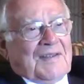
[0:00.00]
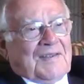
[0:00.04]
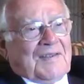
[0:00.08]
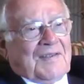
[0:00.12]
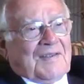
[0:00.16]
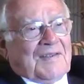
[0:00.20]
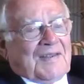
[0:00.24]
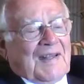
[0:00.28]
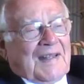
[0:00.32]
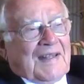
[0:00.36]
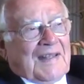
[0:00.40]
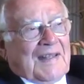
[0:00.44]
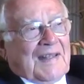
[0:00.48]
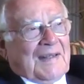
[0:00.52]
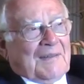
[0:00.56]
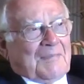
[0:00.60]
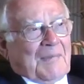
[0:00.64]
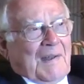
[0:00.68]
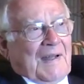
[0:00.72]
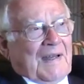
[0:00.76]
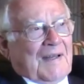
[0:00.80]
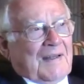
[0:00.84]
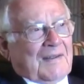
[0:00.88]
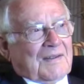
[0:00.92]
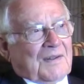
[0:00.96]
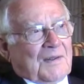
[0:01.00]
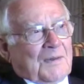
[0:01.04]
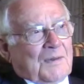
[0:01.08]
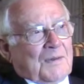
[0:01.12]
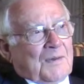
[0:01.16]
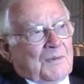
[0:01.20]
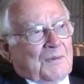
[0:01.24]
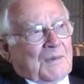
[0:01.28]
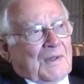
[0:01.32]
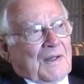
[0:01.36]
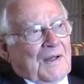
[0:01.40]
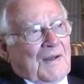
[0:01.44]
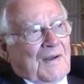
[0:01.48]
today about
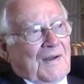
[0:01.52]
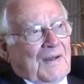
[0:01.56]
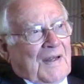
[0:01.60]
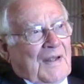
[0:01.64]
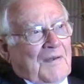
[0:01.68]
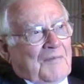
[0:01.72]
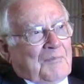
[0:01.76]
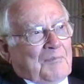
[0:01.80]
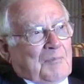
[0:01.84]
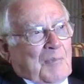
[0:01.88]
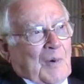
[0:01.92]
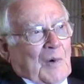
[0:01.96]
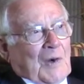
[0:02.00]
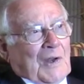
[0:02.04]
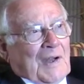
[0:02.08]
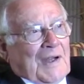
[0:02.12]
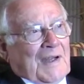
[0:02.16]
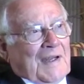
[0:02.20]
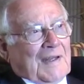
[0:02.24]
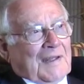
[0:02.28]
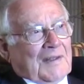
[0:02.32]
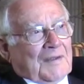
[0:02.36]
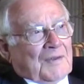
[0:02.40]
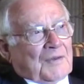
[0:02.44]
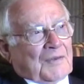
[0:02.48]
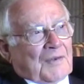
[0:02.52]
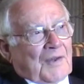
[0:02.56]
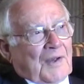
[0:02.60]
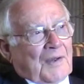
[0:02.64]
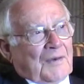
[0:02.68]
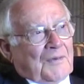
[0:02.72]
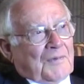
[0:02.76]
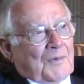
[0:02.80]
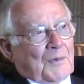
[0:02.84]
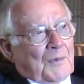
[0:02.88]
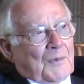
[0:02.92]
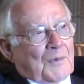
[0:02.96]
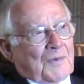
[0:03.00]
we can't have bullying and so
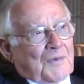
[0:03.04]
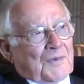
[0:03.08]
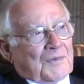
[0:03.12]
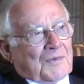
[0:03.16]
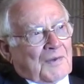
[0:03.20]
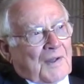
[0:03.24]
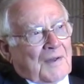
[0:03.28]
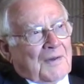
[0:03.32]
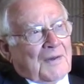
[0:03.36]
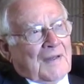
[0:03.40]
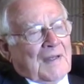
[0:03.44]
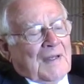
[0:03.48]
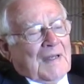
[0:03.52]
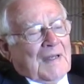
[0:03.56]
forth and so.